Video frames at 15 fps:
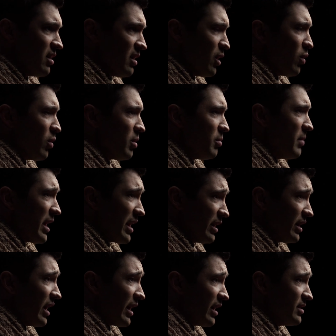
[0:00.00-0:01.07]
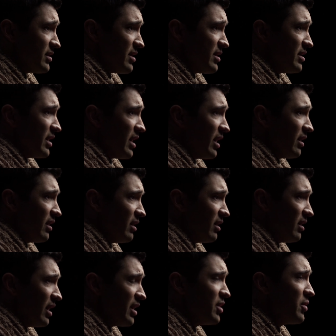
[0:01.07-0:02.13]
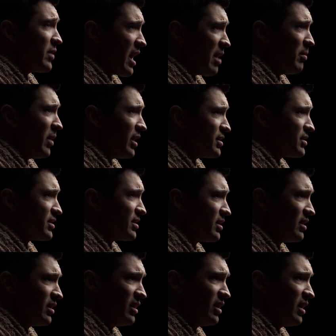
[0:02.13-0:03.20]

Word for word: There were many lions in the den, I knew that much.